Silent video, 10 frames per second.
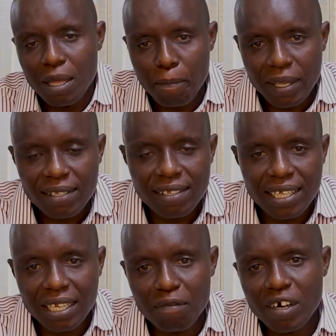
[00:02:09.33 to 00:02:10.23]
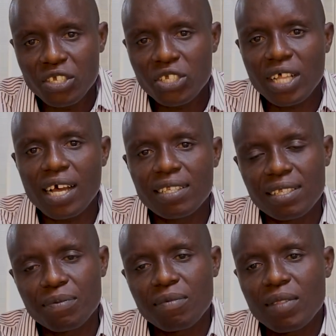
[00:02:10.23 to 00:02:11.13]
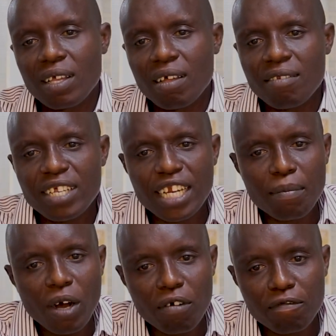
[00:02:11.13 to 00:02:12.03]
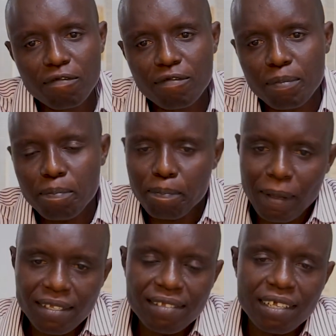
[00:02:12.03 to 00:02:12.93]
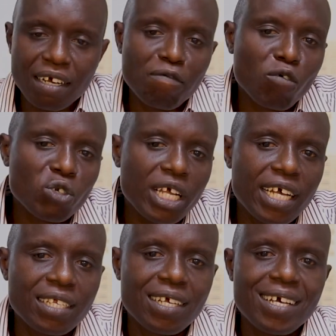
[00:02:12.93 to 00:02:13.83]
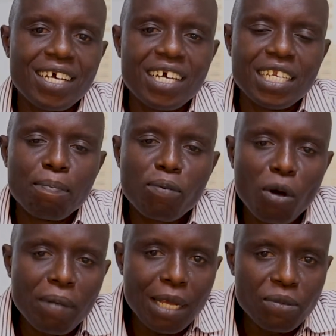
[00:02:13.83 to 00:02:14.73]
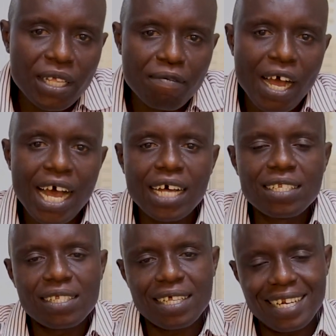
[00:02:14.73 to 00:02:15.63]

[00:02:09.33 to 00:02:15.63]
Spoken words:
persons that have registered, the number of persons that have voted, the problems they've had.